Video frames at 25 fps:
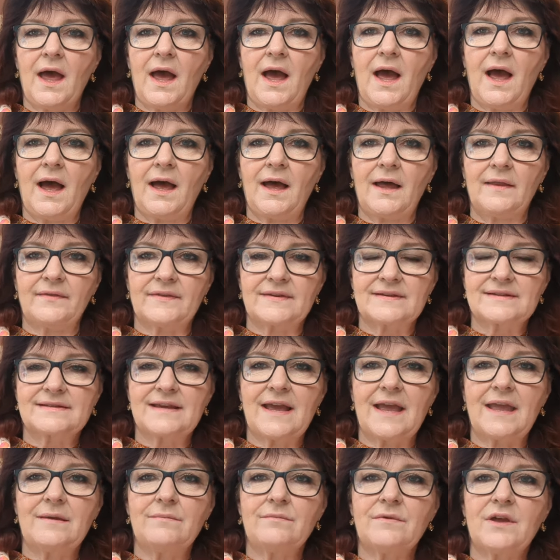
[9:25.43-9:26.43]
And the
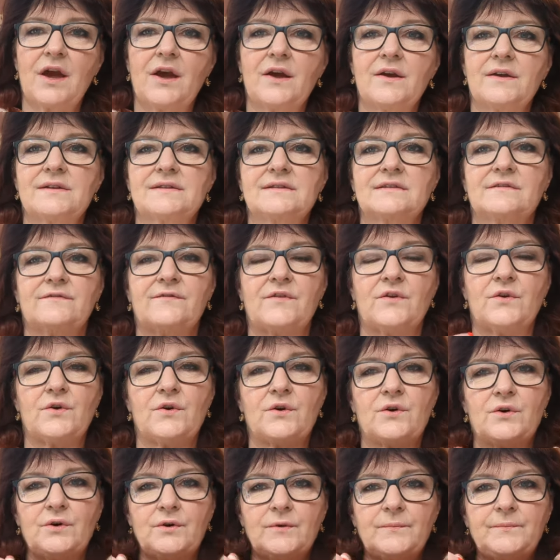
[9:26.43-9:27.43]
same goes
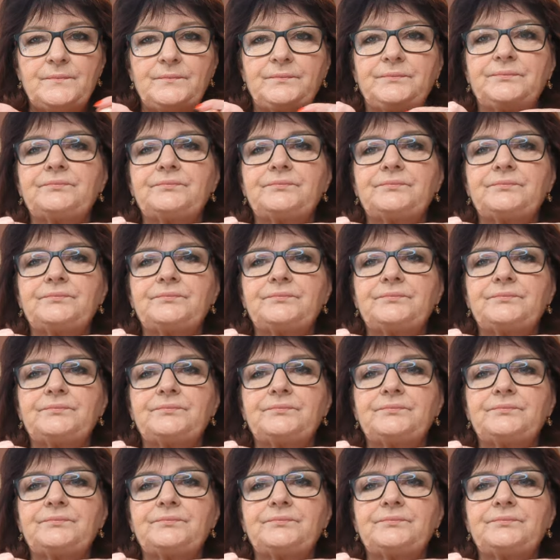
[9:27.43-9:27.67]
for